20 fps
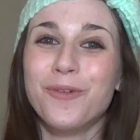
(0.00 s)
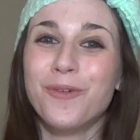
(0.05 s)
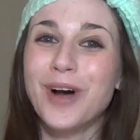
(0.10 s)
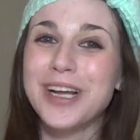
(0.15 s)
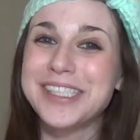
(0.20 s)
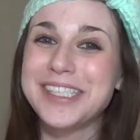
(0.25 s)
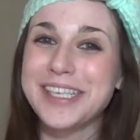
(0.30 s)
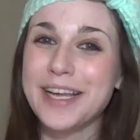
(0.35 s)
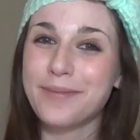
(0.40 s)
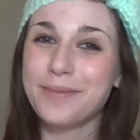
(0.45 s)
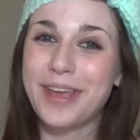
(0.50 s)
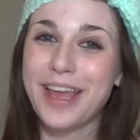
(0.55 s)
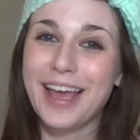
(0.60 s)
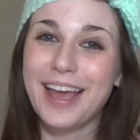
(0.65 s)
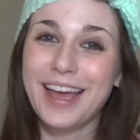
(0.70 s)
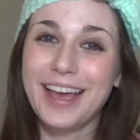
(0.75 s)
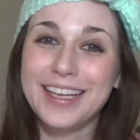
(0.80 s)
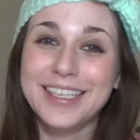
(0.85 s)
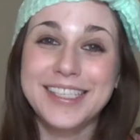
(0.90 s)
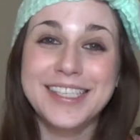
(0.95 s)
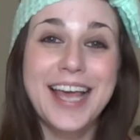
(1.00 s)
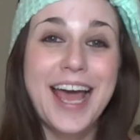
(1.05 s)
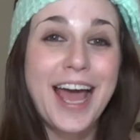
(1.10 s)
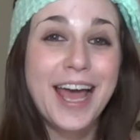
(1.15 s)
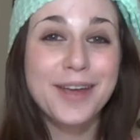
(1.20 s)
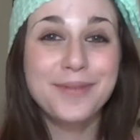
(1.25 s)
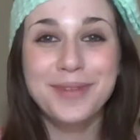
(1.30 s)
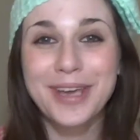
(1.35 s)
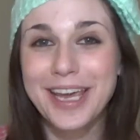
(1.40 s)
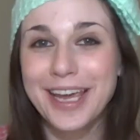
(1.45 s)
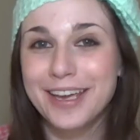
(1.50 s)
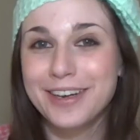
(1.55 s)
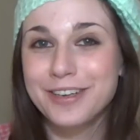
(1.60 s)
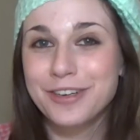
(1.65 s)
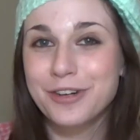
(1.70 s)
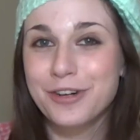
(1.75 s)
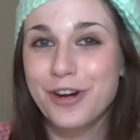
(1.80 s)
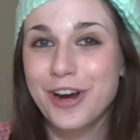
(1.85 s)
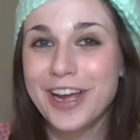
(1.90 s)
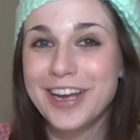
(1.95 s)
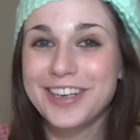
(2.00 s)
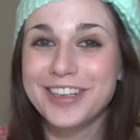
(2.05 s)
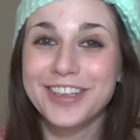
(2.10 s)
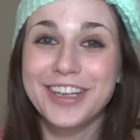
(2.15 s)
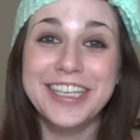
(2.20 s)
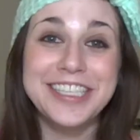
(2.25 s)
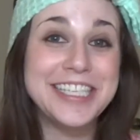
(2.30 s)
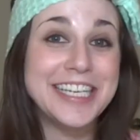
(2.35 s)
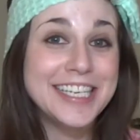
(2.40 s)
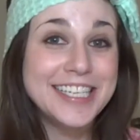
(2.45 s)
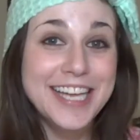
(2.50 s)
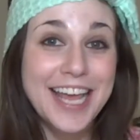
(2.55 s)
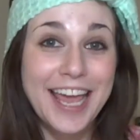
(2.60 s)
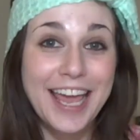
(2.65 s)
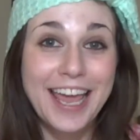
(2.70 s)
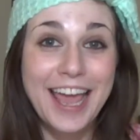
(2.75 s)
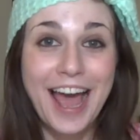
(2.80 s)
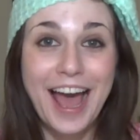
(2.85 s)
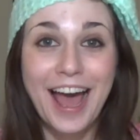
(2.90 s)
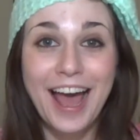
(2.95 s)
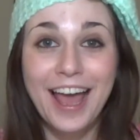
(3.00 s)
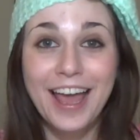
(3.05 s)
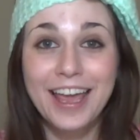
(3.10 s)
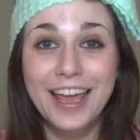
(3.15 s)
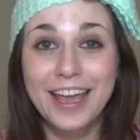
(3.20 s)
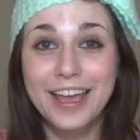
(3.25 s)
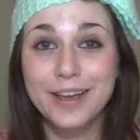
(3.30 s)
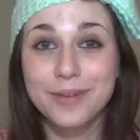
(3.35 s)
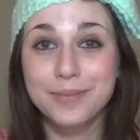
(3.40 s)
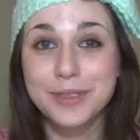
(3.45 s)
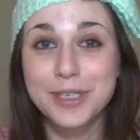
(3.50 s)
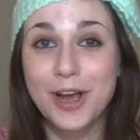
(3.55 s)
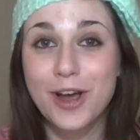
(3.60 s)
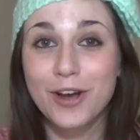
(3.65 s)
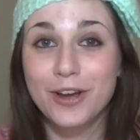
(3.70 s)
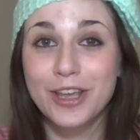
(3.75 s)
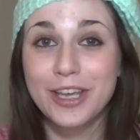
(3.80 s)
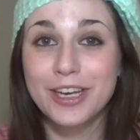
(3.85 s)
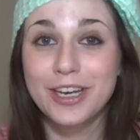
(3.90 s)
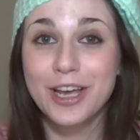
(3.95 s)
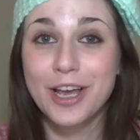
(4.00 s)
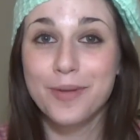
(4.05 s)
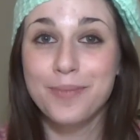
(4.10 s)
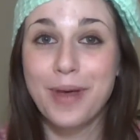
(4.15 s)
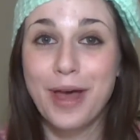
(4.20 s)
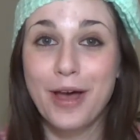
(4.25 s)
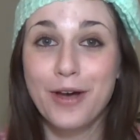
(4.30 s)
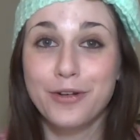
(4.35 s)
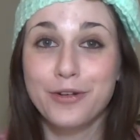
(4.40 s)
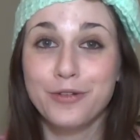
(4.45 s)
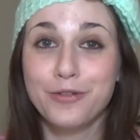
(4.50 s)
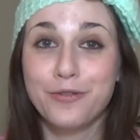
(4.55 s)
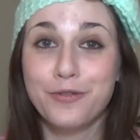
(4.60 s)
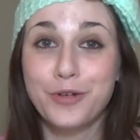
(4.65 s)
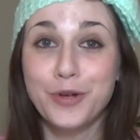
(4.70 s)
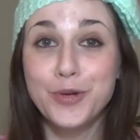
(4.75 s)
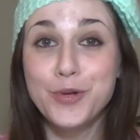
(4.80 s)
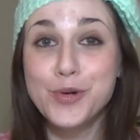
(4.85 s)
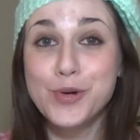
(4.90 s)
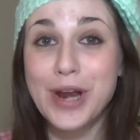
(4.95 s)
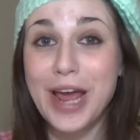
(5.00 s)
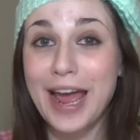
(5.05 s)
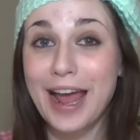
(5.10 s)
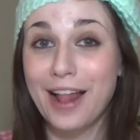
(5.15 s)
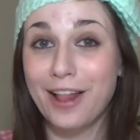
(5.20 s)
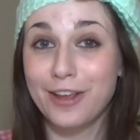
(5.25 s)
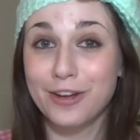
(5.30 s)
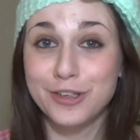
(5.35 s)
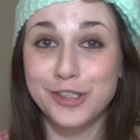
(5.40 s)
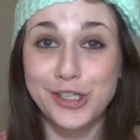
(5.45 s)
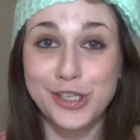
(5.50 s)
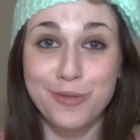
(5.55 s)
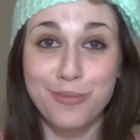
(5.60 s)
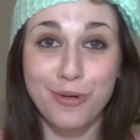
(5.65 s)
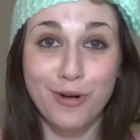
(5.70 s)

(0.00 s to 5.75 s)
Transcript: What's up guys, I'm Candid Crandell and today I am talking about food allergy